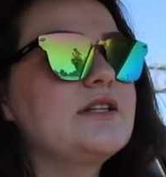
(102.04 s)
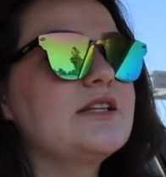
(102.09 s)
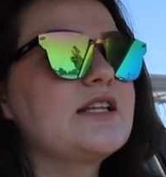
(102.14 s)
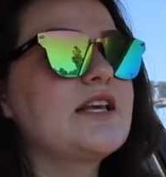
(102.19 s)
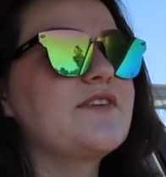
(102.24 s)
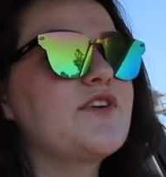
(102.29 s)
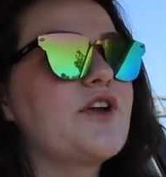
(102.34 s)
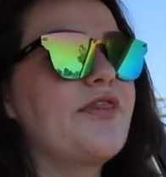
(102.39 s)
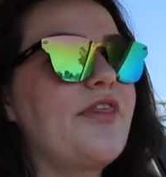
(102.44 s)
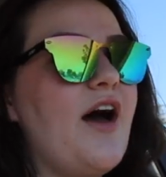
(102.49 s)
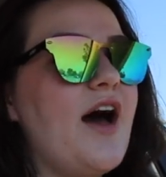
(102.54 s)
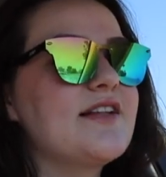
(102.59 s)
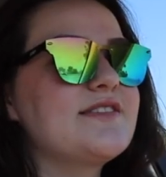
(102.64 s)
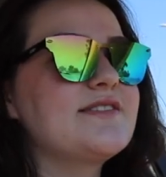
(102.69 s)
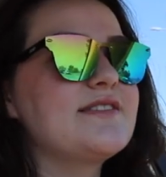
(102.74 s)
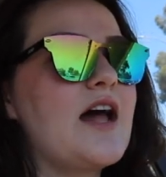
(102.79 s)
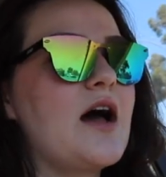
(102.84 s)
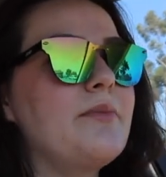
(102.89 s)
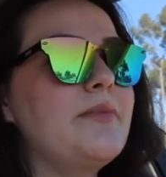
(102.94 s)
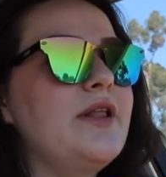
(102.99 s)
Leave your
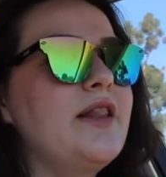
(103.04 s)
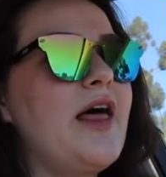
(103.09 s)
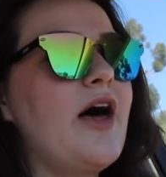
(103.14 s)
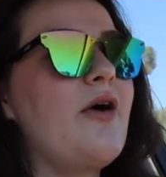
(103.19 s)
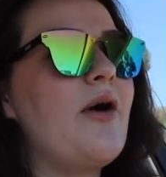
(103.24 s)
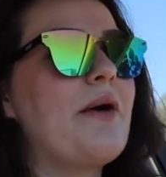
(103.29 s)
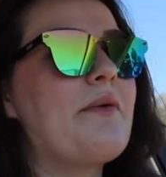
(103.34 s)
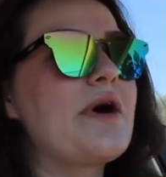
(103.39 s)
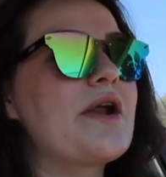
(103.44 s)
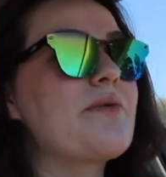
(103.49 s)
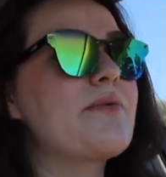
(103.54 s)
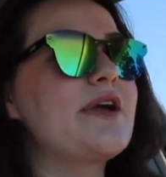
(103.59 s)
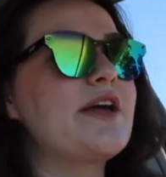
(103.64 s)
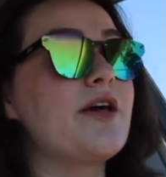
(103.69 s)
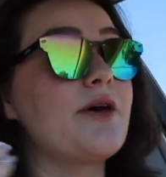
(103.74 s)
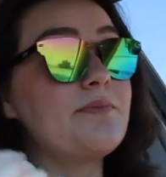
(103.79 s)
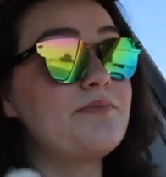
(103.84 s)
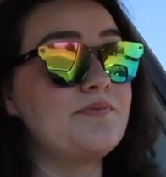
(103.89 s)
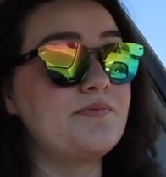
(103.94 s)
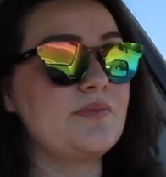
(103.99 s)
thoughts down below. I want to read
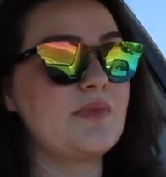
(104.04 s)
them.